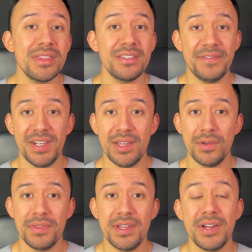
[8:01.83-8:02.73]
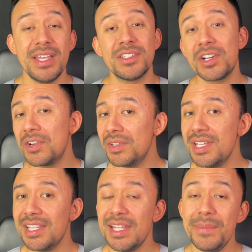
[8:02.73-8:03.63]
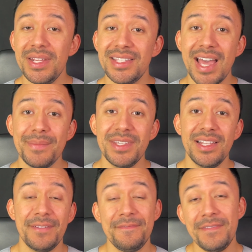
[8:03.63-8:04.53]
of this video, there is currently a limited time deal of